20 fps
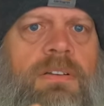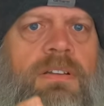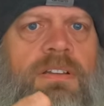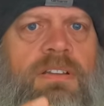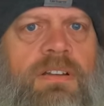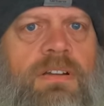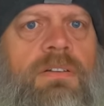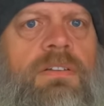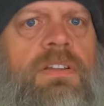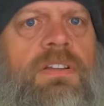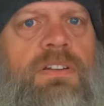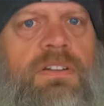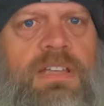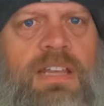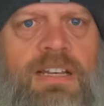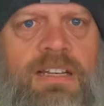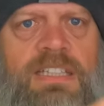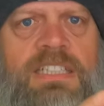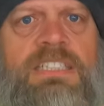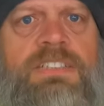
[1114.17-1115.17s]
you know, you're
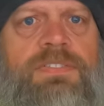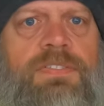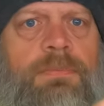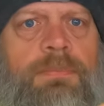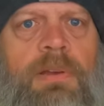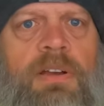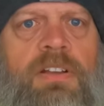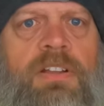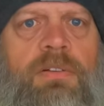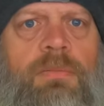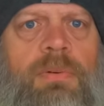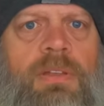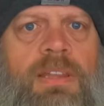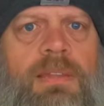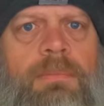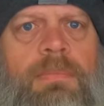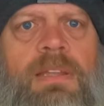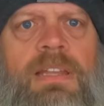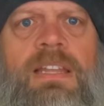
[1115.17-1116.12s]
kind of at least familiar with them.